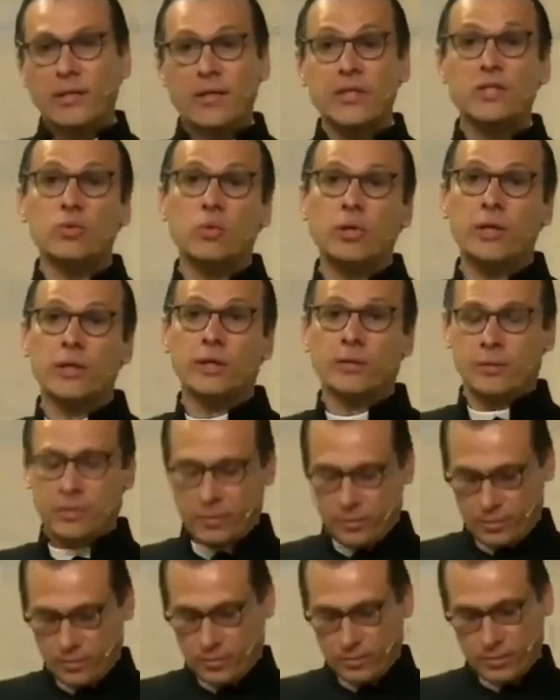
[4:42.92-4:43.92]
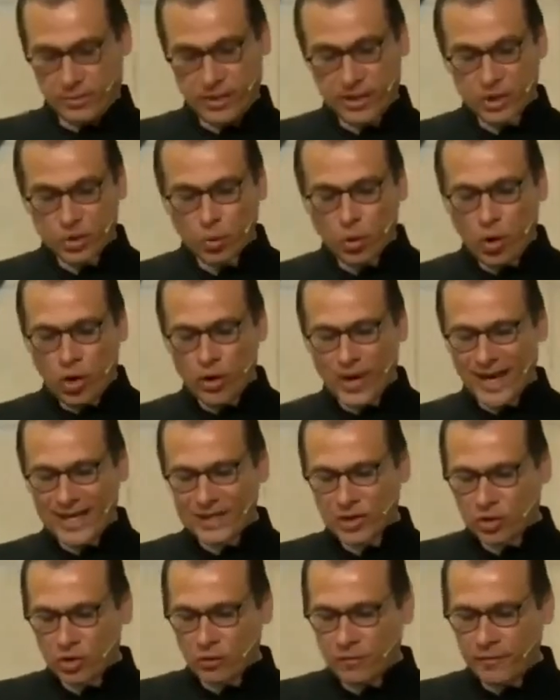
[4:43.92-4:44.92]
This word, this word
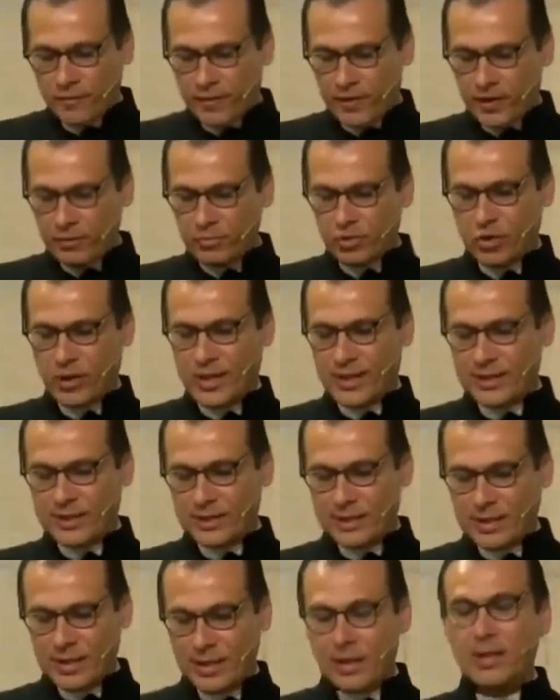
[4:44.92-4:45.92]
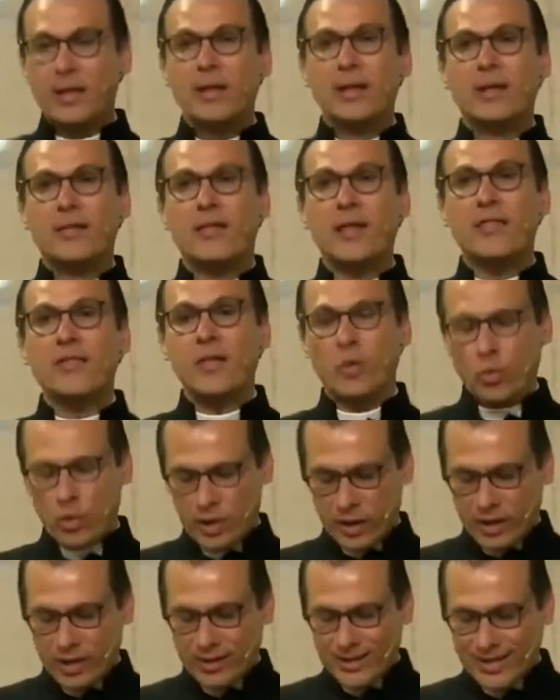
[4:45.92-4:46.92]
has confirmed to us that the
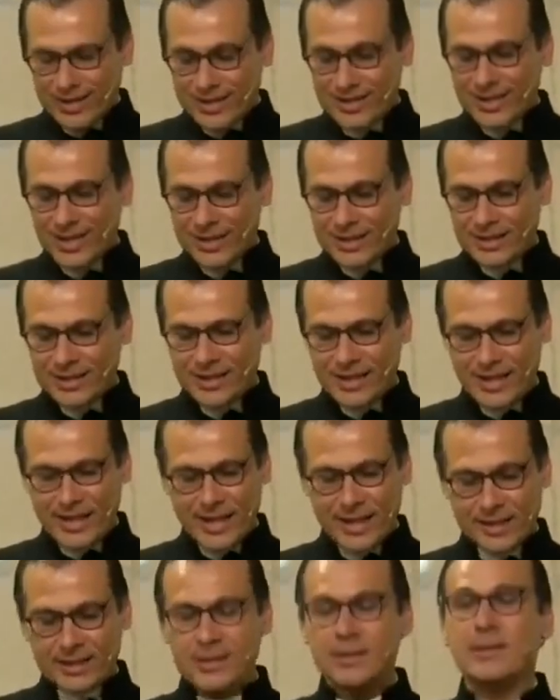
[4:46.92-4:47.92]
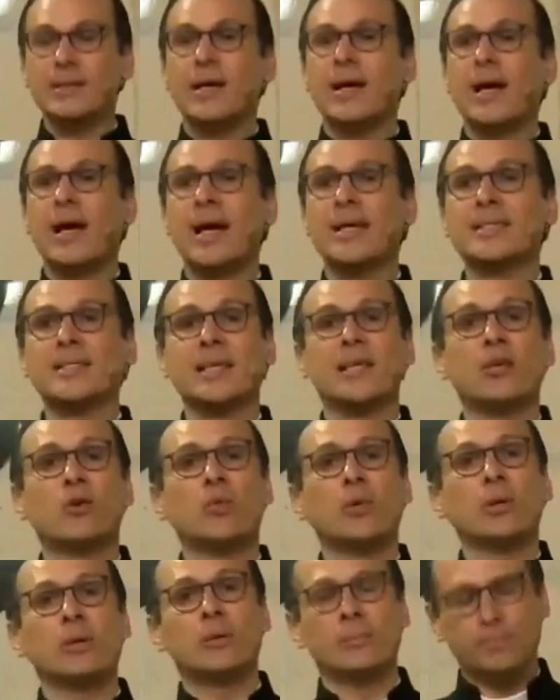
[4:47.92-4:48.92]
world does not see us as
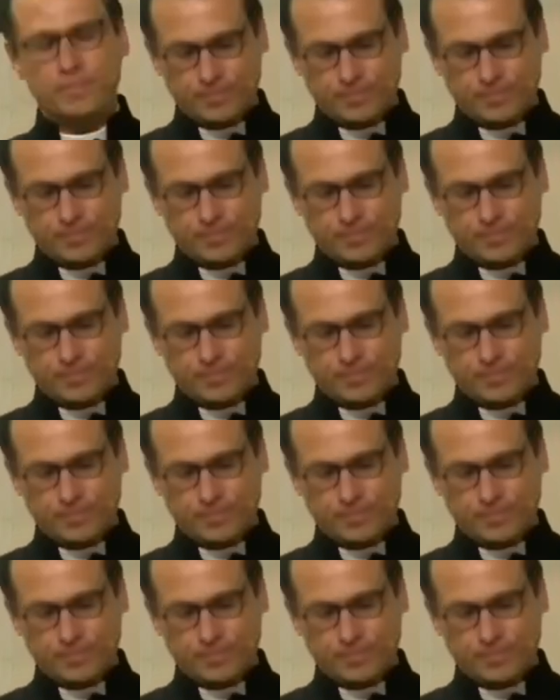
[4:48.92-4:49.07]
equal.